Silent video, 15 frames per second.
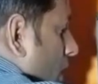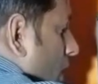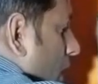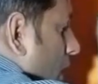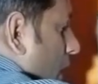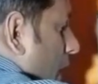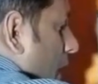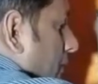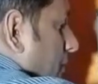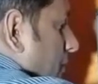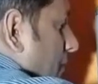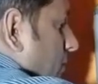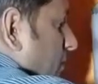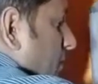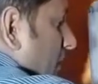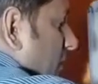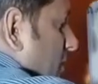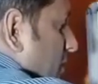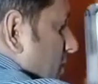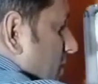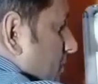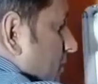a plus
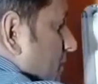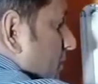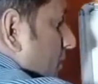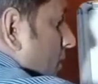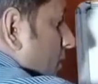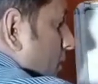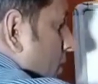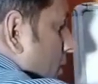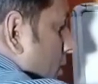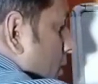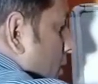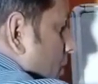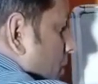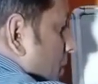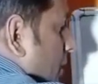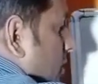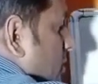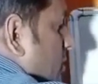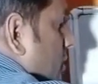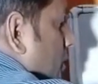plus plus